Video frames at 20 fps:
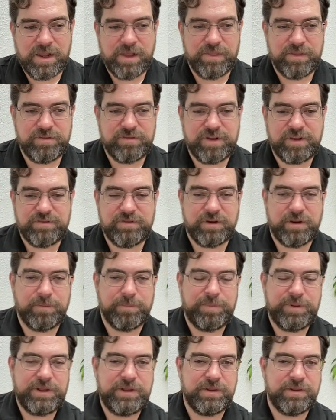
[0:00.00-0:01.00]
This has a
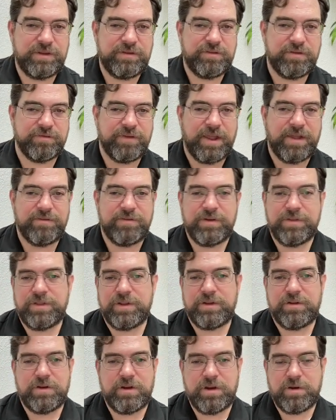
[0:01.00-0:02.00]
complete list of
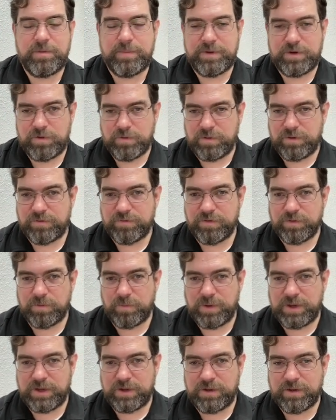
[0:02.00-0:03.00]
everything you need to be doing for the
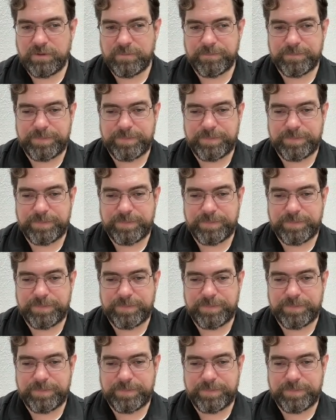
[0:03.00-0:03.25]
week.